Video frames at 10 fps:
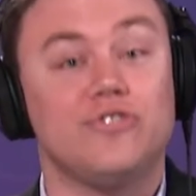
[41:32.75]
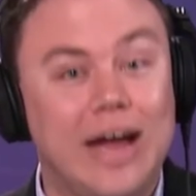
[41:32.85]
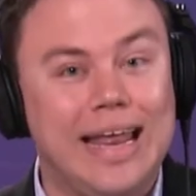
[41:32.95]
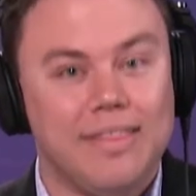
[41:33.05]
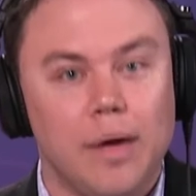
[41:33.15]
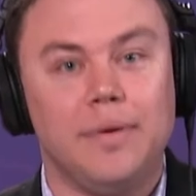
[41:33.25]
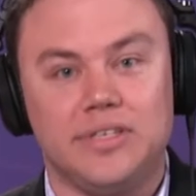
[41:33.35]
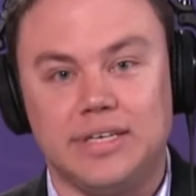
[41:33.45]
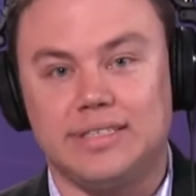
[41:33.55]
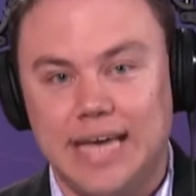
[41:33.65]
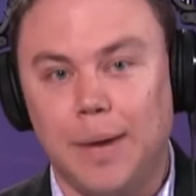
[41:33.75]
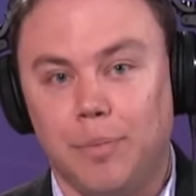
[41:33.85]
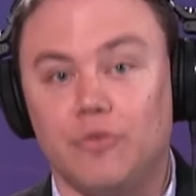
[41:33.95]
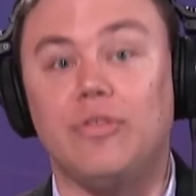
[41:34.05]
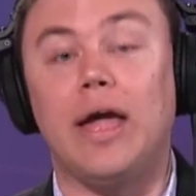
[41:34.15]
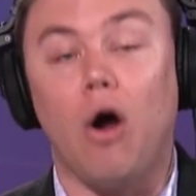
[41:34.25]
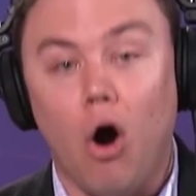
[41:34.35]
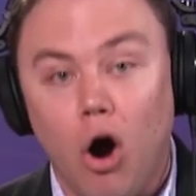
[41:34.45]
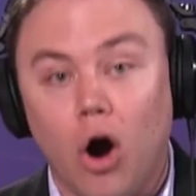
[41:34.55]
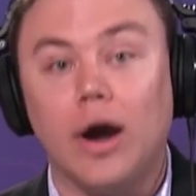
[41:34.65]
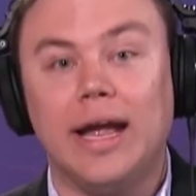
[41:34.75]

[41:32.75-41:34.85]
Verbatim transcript: citing them as examples, they are